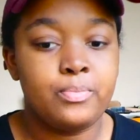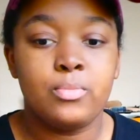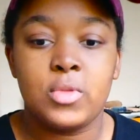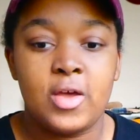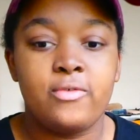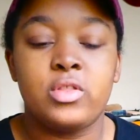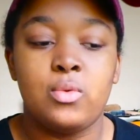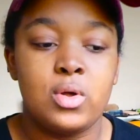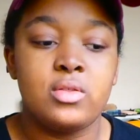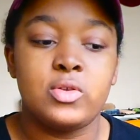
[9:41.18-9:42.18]
definitely
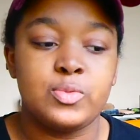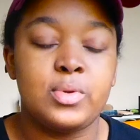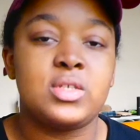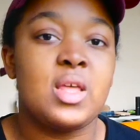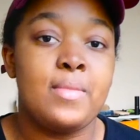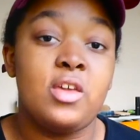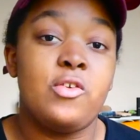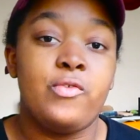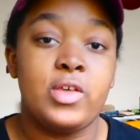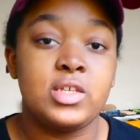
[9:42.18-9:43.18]
one of those books that make
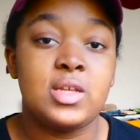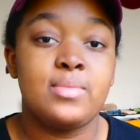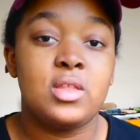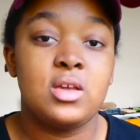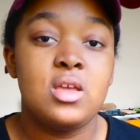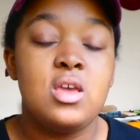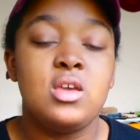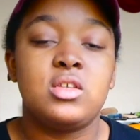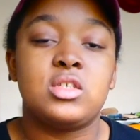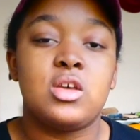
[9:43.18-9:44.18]
you feel something.
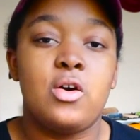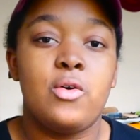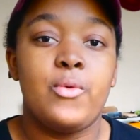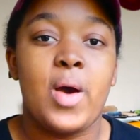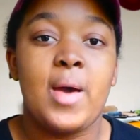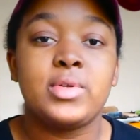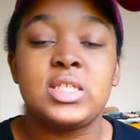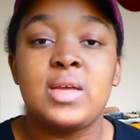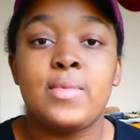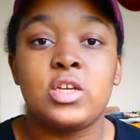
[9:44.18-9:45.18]
So I would
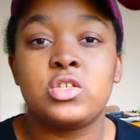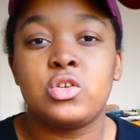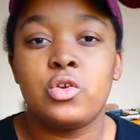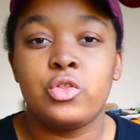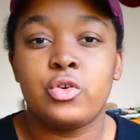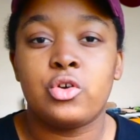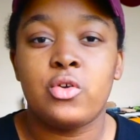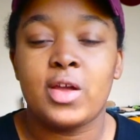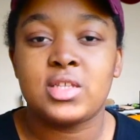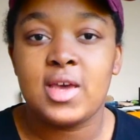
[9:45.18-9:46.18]
say make sure you're in the
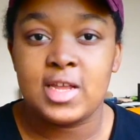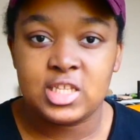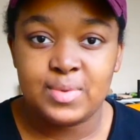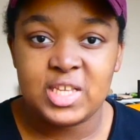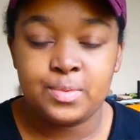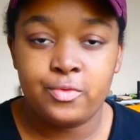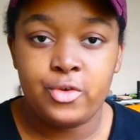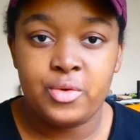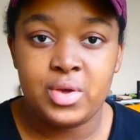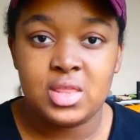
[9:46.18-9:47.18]
correct headspace before
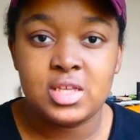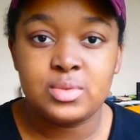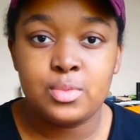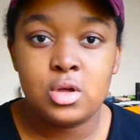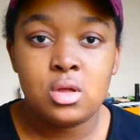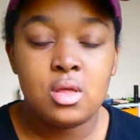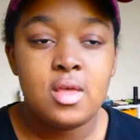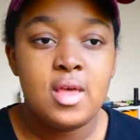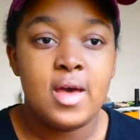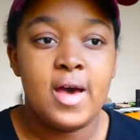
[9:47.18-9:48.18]
you read this book.
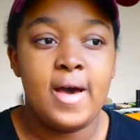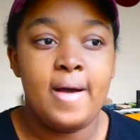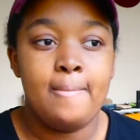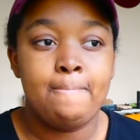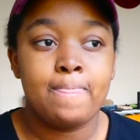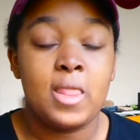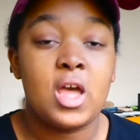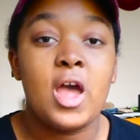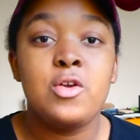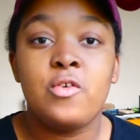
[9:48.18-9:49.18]

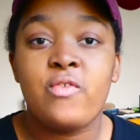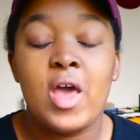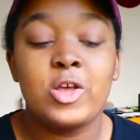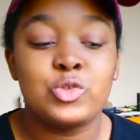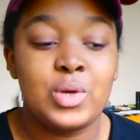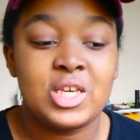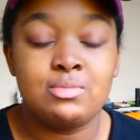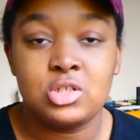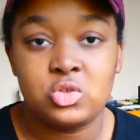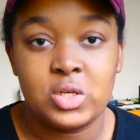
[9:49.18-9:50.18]
I know finals week can
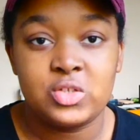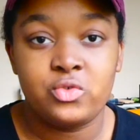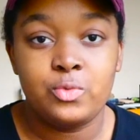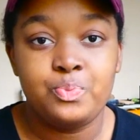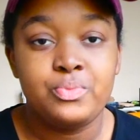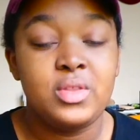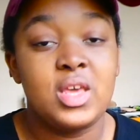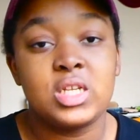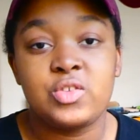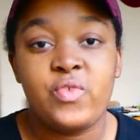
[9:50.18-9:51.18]
be stressful.
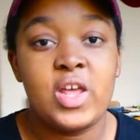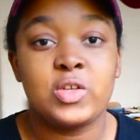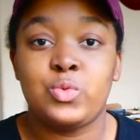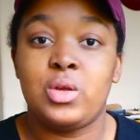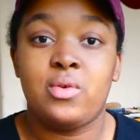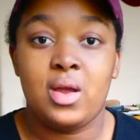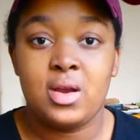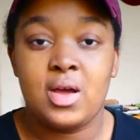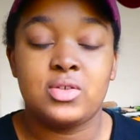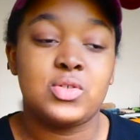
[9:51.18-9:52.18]
in its finals week right
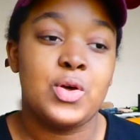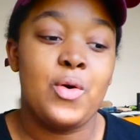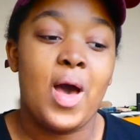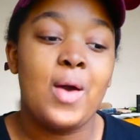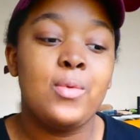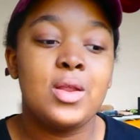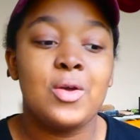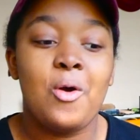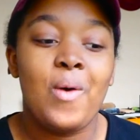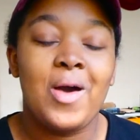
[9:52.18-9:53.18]
now. So I wouldn't
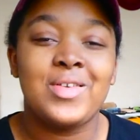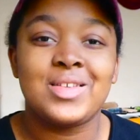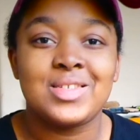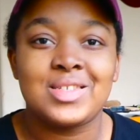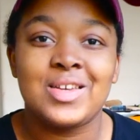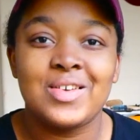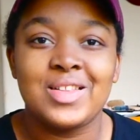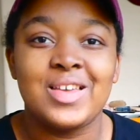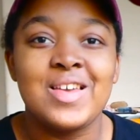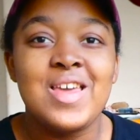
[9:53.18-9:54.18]
go out
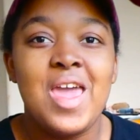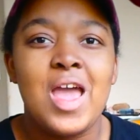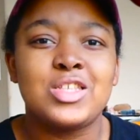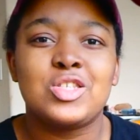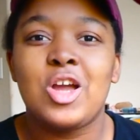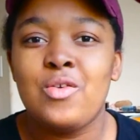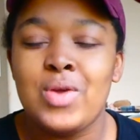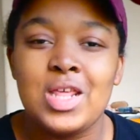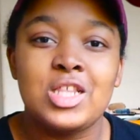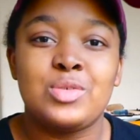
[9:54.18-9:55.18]
necessarily and start
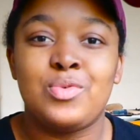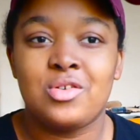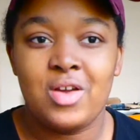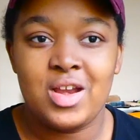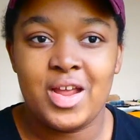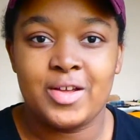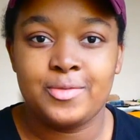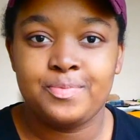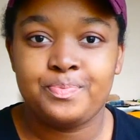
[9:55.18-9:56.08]
reading this book right now,